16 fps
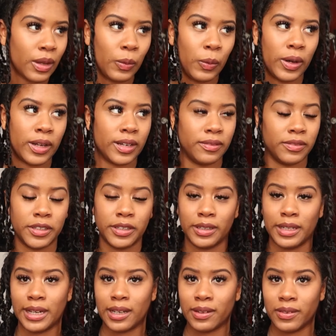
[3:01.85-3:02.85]
whatever
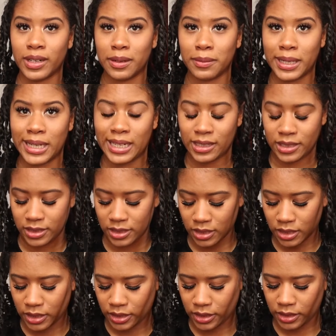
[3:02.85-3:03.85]
that I could find my hands
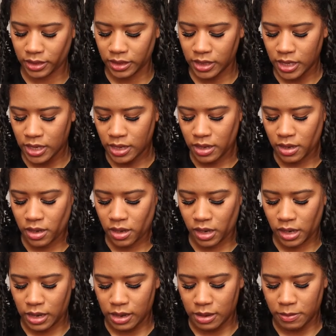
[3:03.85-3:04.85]
on.
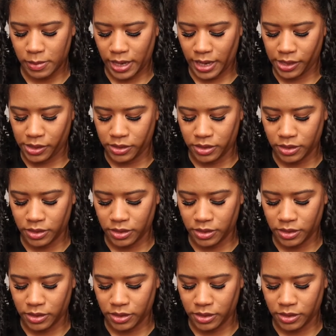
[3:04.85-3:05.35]
Um, I